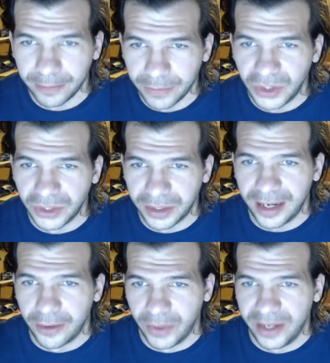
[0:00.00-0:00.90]
just kind
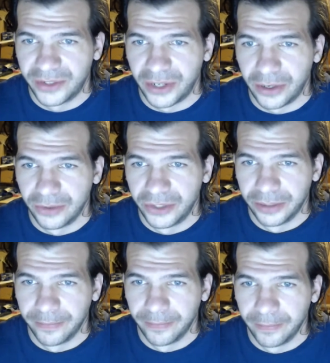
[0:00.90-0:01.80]
of research
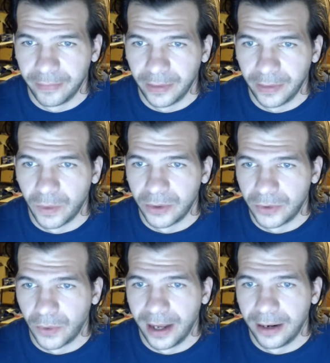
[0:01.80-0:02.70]
where
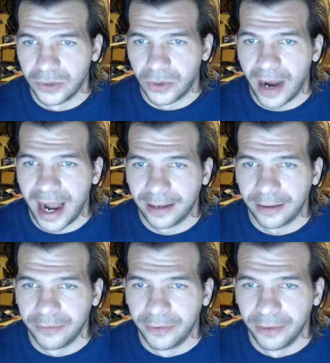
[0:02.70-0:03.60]
tornadoes are
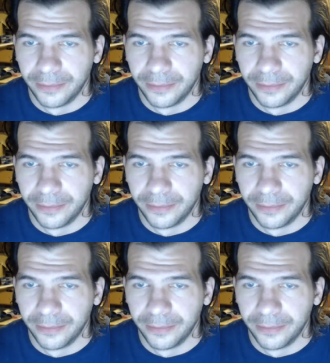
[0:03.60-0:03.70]
active.